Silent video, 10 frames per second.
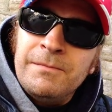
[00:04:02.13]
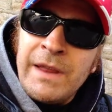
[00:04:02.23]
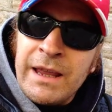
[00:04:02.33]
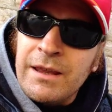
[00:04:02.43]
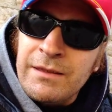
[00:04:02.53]

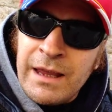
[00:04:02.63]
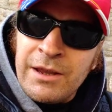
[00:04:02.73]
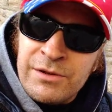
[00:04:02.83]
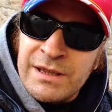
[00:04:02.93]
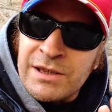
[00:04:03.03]
They
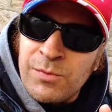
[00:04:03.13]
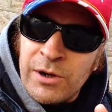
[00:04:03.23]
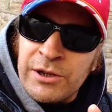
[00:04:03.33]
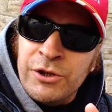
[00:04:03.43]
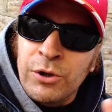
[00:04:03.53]
use this
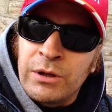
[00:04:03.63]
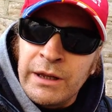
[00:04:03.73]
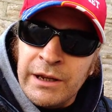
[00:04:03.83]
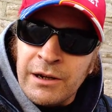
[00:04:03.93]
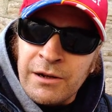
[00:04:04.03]
word
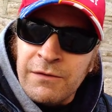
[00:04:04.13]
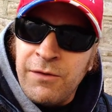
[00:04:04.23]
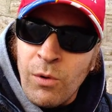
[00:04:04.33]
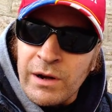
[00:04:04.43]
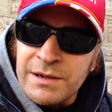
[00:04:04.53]
nuclear
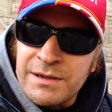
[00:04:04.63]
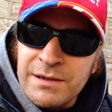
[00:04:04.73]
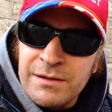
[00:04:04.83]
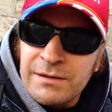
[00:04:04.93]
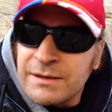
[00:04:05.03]
force.
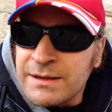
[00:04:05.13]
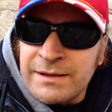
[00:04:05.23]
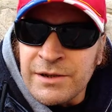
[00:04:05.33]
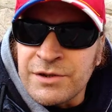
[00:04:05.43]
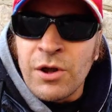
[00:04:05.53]

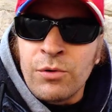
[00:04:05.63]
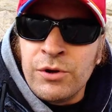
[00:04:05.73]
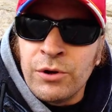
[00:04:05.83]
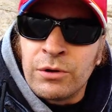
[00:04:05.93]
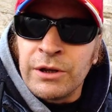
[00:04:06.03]
There's no
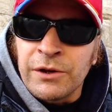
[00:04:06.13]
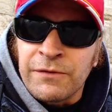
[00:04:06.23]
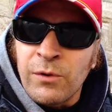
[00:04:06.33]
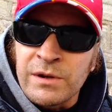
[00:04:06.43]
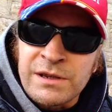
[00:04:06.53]
nuclear
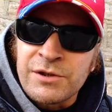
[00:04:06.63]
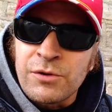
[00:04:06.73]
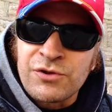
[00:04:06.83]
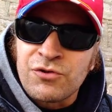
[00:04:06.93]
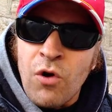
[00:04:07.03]
force, there's
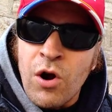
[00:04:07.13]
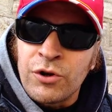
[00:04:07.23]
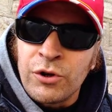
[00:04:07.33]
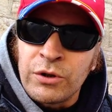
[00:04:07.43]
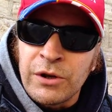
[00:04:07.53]
no
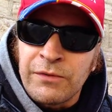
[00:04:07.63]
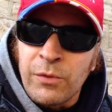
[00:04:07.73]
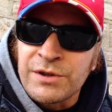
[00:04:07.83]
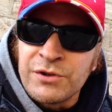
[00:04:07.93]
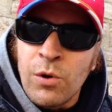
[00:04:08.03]
strong nuclear
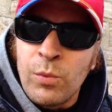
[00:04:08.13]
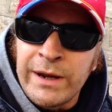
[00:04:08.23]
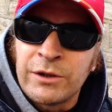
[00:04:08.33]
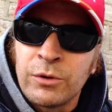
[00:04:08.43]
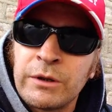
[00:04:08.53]
force, no
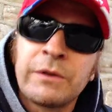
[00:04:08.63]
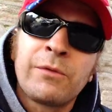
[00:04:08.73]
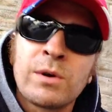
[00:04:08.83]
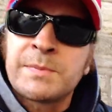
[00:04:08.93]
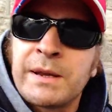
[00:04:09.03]
weak nuclear
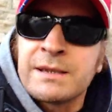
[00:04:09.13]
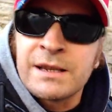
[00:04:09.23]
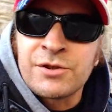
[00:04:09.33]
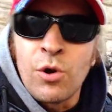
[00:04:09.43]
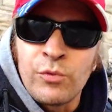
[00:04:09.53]
force, because
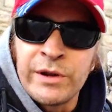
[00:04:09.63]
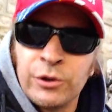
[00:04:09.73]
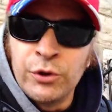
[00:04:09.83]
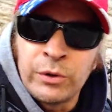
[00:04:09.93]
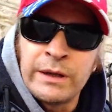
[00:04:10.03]
there's no real
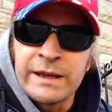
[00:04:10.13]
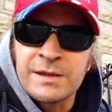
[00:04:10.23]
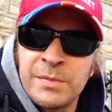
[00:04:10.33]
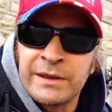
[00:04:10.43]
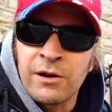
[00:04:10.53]

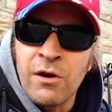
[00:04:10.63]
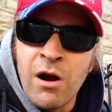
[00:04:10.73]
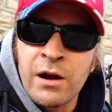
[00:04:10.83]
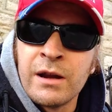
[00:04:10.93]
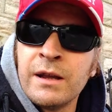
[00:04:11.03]
nucleus. But there
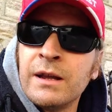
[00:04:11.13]
are